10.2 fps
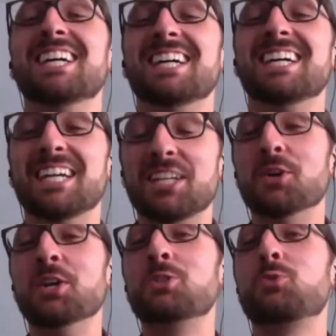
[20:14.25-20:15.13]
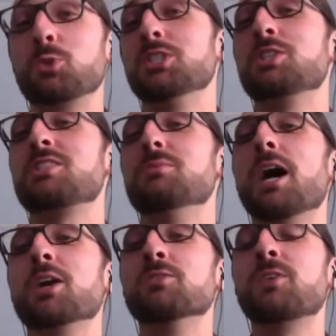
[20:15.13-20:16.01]
And it's really just a
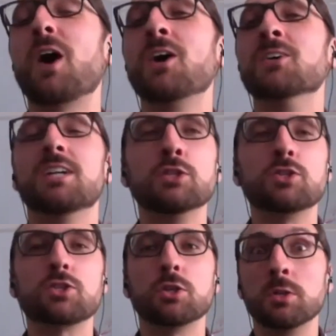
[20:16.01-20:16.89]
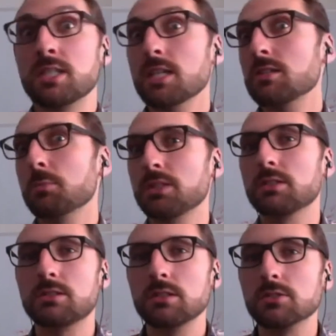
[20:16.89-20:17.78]
matter of how. And so is that something
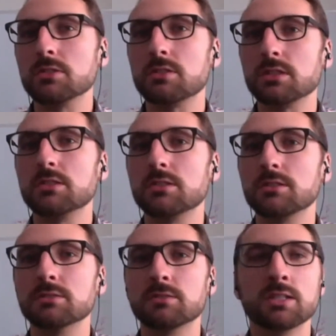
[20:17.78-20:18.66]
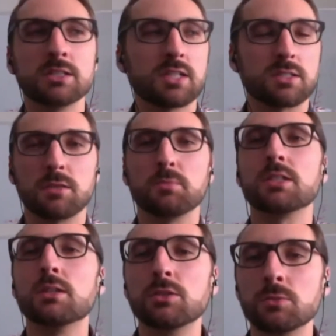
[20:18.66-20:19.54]
that's interesting to you, right? Is that something
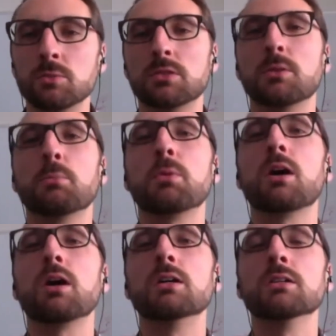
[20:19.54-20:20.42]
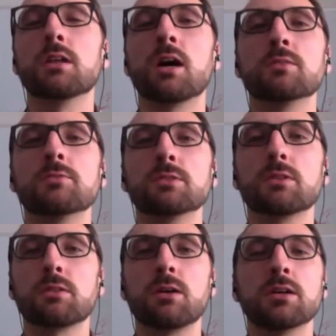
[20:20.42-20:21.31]
that you want to apply a lot of your
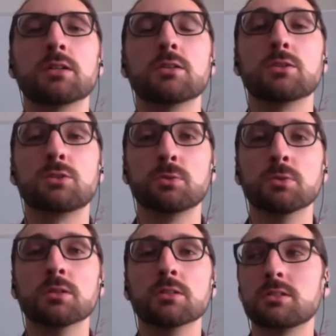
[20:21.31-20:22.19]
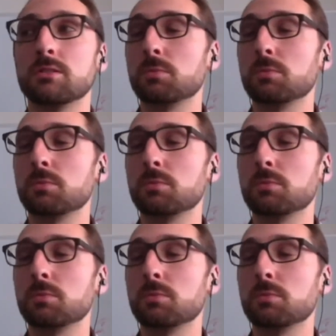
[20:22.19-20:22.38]
thought towards?